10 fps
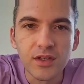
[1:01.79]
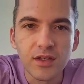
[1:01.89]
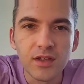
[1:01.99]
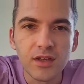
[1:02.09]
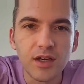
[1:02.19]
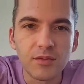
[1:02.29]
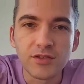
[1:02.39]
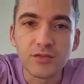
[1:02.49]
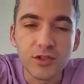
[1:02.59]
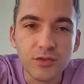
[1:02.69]
I
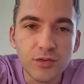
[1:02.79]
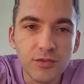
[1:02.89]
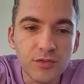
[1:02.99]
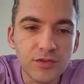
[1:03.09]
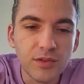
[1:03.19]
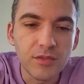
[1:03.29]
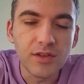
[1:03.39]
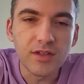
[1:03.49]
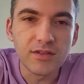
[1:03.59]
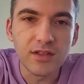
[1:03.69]
just want to go through some of the
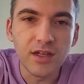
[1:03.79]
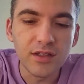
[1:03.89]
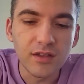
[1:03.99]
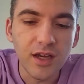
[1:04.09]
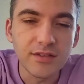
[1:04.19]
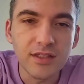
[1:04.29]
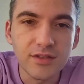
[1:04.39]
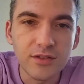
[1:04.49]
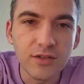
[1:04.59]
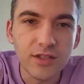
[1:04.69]
things that I tend
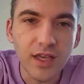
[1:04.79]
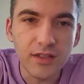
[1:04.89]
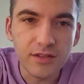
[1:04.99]
to look at